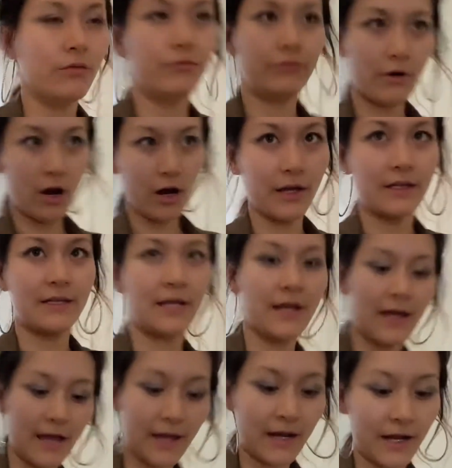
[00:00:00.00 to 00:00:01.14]
right
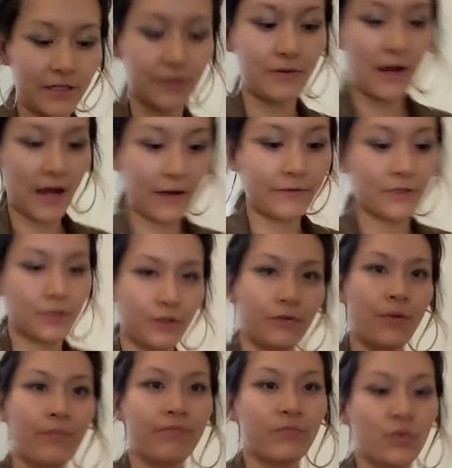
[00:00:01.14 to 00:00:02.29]
and I don't have to
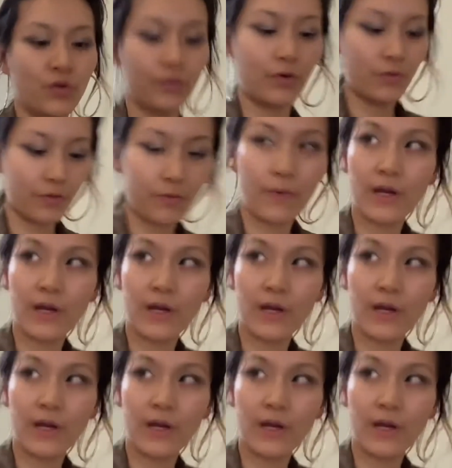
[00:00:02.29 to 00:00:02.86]
move all the way